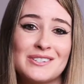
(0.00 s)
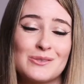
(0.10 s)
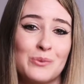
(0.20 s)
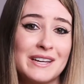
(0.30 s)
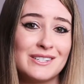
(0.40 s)

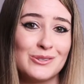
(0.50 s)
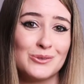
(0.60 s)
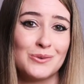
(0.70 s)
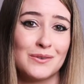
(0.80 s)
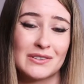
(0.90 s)
just way
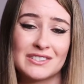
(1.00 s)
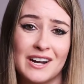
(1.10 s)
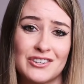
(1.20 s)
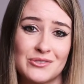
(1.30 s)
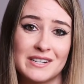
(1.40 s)
too
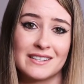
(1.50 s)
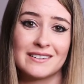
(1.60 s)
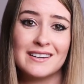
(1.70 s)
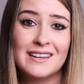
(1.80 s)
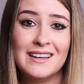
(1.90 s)

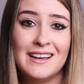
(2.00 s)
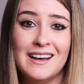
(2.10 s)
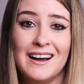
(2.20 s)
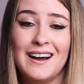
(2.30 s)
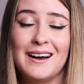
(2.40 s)
oversaturated.
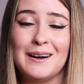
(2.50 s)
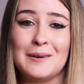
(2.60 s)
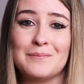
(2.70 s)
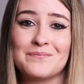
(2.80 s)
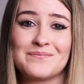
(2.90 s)

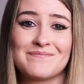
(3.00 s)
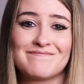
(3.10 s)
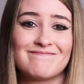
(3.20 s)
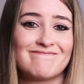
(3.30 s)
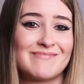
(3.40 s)

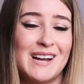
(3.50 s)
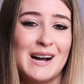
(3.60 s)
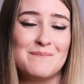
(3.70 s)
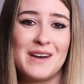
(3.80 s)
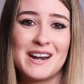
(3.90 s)

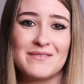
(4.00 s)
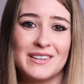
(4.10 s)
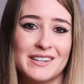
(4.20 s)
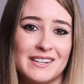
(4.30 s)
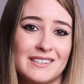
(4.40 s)
I'm not
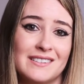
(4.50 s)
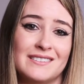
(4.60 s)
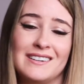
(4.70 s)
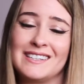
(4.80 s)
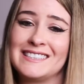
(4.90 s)
even gonna,
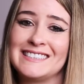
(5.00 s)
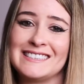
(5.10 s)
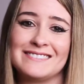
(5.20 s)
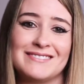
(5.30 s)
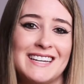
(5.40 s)

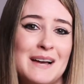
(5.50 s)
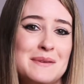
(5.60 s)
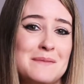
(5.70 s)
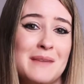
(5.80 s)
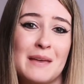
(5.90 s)
I
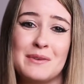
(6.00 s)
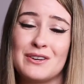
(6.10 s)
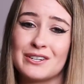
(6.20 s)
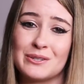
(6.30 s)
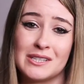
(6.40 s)
mean, maybe you
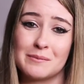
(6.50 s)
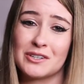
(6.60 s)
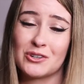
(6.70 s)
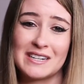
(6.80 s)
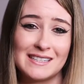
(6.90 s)
could do
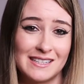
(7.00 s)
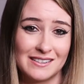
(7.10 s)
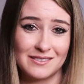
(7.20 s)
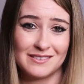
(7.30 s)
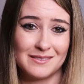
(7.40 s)
something crazy
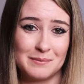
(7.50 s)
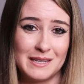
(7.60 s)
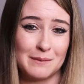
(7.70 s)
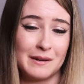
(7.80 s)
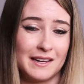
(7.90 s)
to be
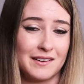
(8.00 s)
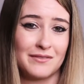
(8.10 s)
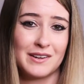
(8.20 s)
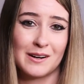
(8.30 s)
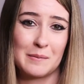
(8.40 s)
competitive
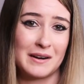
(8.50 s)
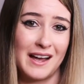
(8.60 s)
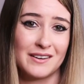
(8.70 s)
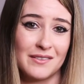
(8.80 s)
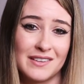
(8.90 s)
here, but
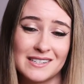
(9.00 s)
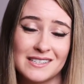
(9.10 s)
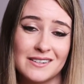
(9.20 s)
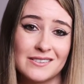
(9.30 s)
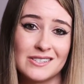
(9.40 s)
I don't think
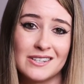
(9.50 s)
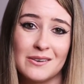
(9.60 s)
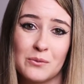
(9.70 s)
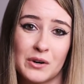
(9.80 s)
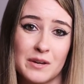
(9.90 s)
so.
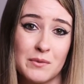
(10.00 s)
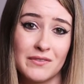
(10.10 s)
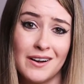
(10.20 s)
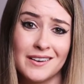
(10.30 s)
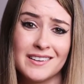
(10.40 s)
So we're gonna
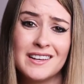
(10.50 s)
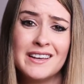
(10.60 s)
move on.